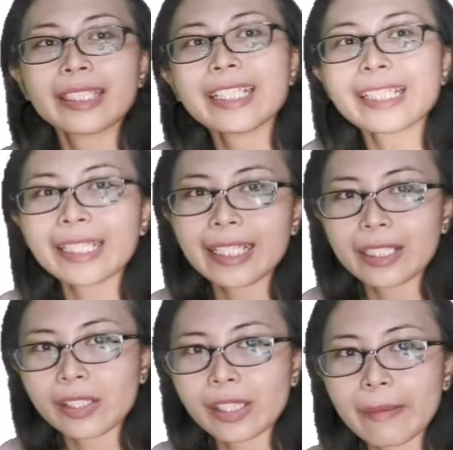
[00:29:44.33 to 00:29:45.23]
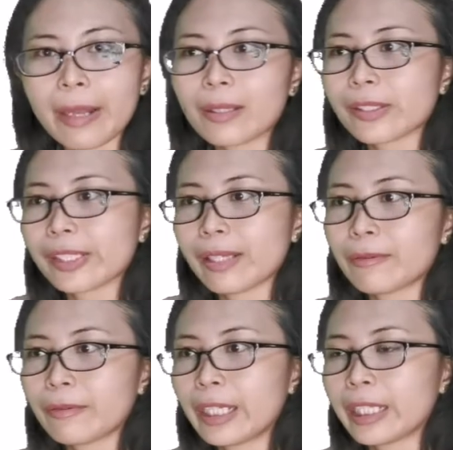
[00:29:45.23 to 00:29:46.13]
details about
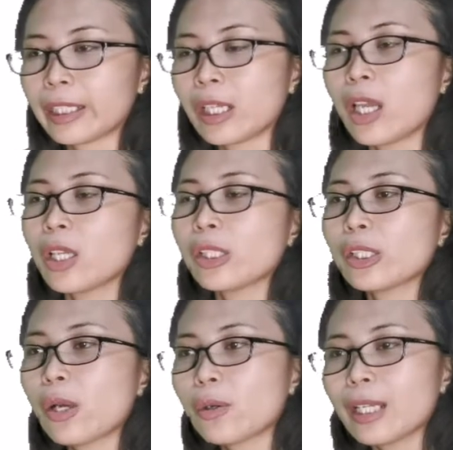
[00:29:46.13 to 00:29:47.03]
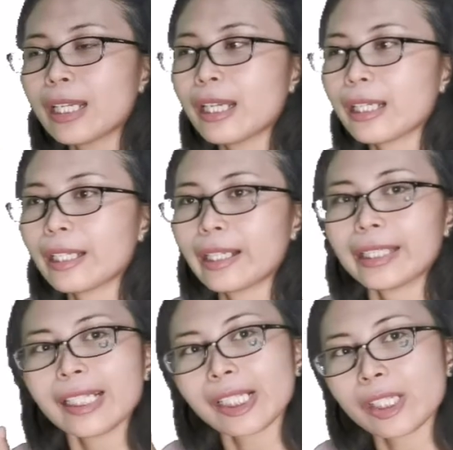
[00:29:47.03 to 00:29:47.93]
something. So
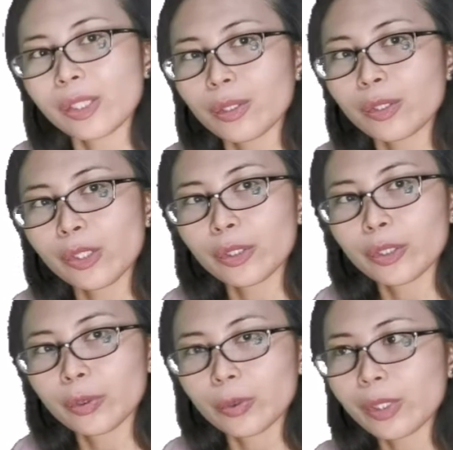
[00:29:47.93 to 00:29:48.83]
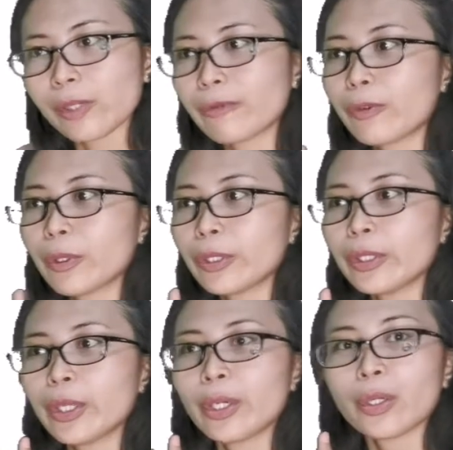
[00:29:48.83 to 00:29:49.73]
this is also used
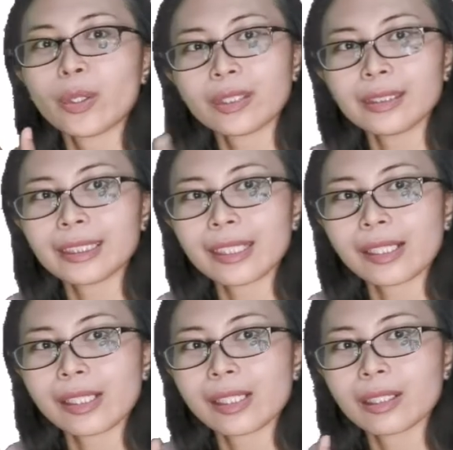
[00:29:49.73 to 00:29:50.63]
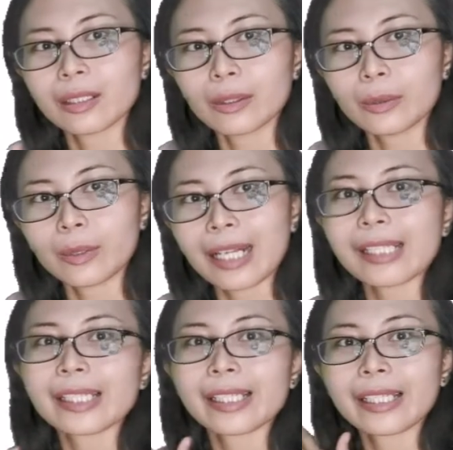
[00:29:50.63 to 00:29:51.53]
for context clue
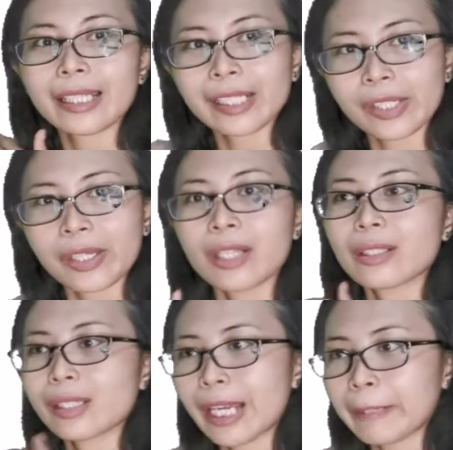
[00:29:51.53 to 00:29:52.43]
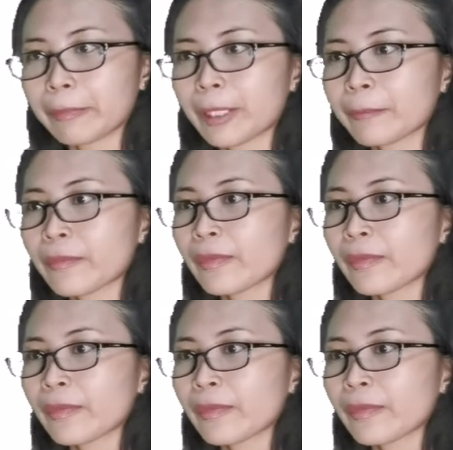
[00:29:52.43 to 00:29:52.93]
as its type.